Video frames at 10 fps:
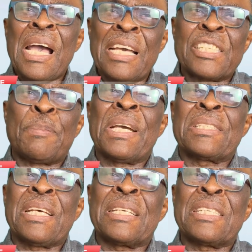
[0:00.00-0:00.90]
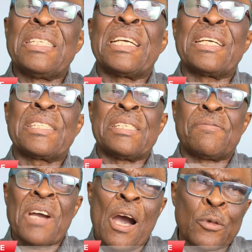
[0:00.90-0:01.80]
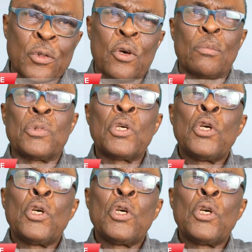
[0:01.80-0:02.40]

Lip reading: expected negative outcome.